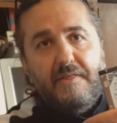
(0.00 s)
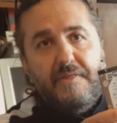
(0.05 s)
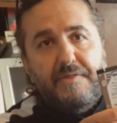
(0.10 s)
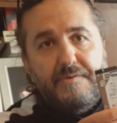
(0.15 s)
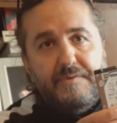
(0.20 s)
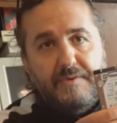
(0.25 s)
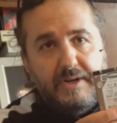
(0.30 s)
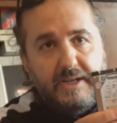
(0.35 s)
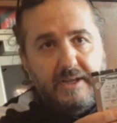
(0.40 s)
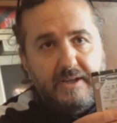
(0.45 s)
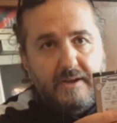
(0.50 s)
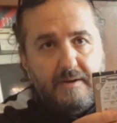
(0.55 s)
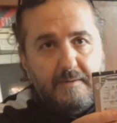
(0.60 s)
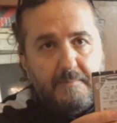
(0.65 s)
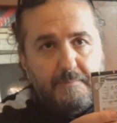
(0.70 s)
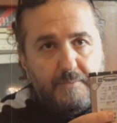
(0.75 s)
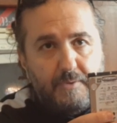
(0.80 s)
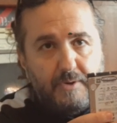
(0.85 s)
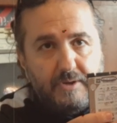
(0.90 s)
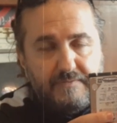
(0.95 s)

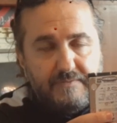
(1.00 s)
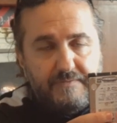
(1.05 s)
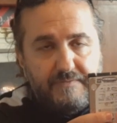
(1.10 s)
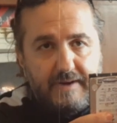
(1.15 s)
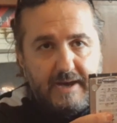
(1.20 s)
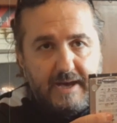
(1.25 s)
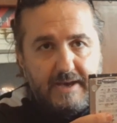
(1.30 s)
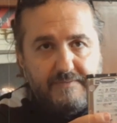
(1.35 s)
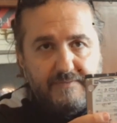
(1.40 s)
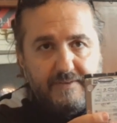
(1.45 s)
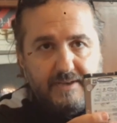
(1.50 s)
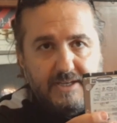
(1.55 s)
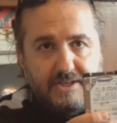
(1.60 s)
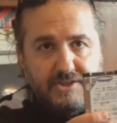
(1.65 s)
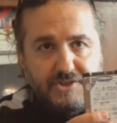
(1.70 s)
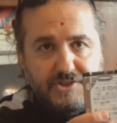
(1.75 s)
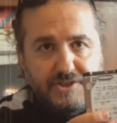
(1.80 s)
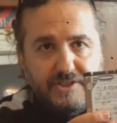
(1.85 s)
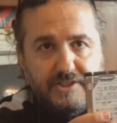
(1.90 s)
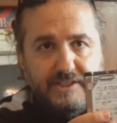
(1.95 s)
3.5
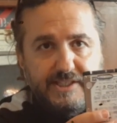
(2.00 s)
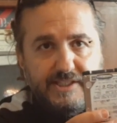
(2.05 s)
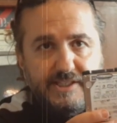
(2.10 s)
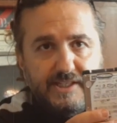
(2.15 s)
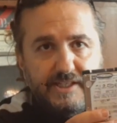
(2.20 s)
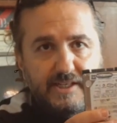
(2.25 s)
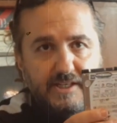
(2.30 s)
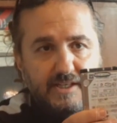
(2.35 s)
inches.